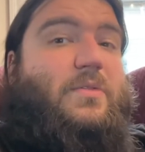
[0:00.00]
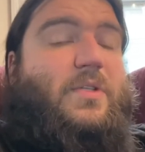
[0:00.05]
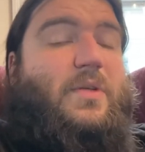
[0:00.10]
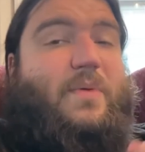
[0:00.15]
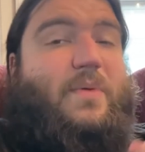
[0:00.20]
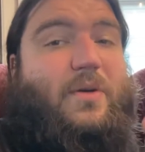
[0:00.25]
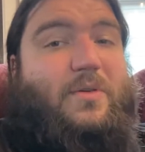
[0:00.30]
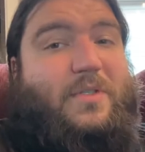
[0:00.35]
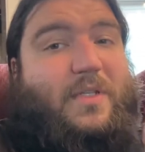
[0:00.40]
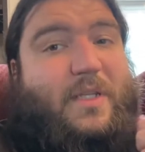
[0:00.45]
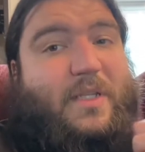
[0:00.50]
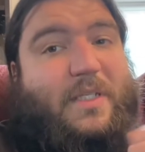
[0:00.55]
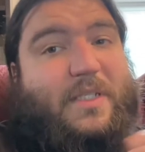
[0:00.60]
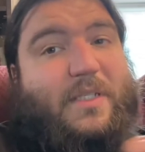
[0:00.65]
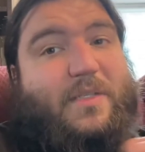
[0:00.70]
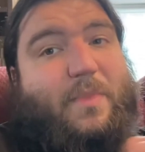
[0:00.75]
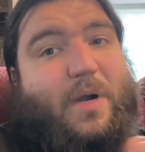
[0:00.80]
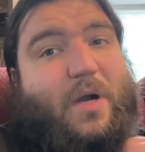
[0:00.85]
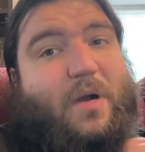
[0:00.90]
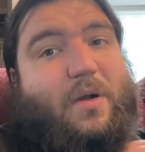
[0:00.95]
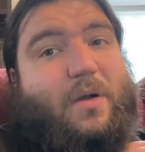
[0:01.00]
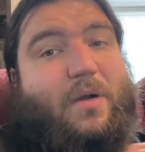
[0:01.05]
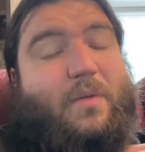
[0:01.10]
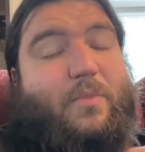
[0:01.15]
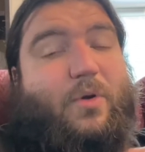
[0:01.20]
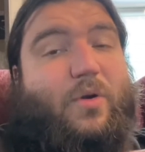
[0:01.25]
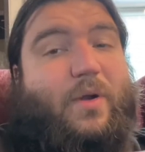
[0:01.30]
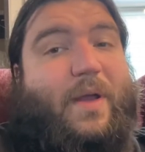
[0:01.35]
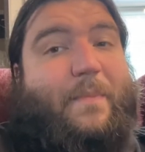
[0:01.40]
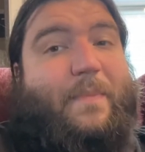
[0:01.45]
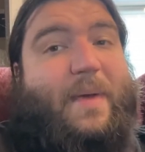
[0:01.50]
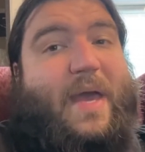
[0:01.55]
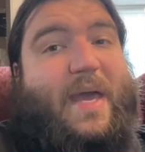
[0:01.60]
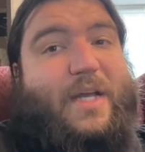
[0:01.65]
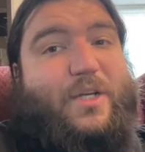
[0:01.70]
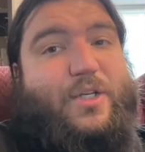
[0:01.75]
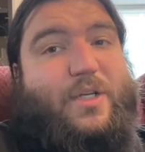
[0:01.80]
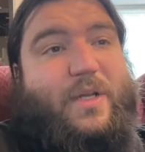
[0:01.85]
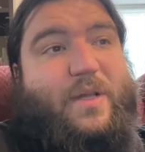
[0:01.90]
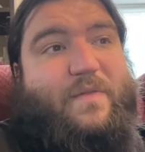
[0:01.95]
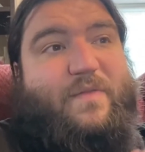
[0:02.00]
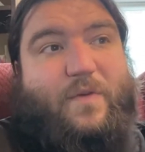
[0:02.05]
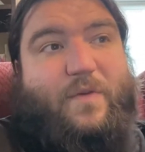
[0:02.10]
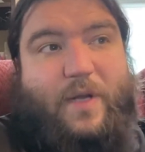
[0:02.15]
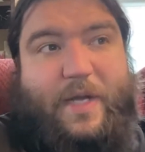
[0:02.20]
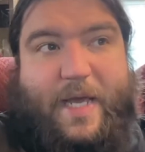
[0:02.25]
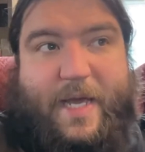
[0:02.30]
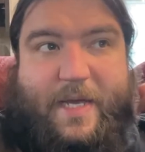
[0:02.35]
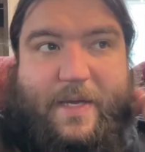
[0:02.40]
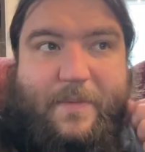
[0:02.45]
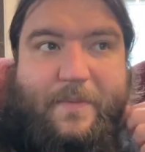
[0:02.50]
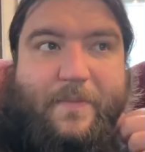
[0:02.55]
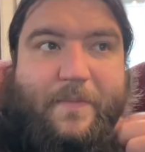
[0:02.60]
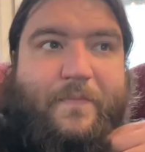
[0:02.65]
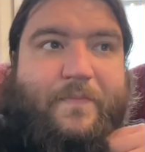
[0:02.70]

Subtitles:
supposedly smarter and more compassionate footing.